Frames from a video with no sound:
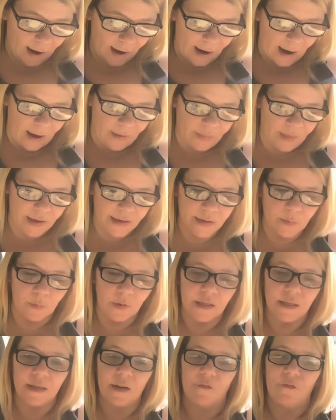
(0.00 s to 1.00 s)
And this
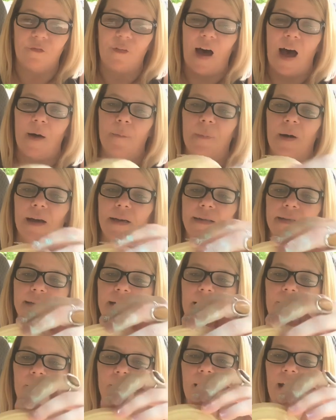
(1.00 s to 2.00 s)
one's a five by
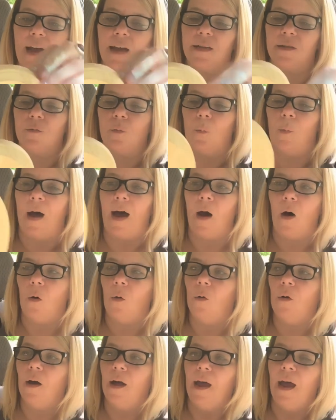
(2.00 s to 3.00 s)
seven as
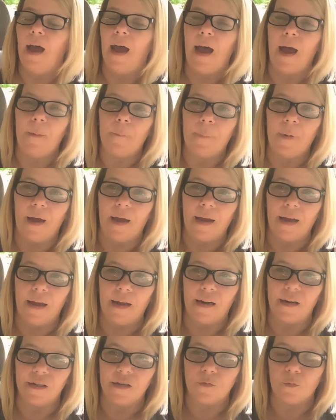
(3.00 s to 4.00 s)
well, but
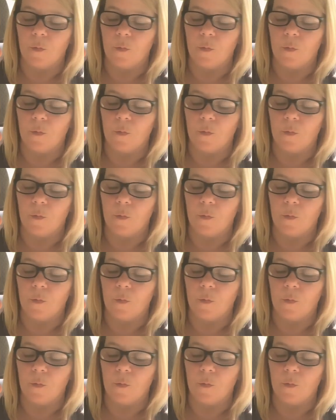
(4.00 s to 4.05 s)
it is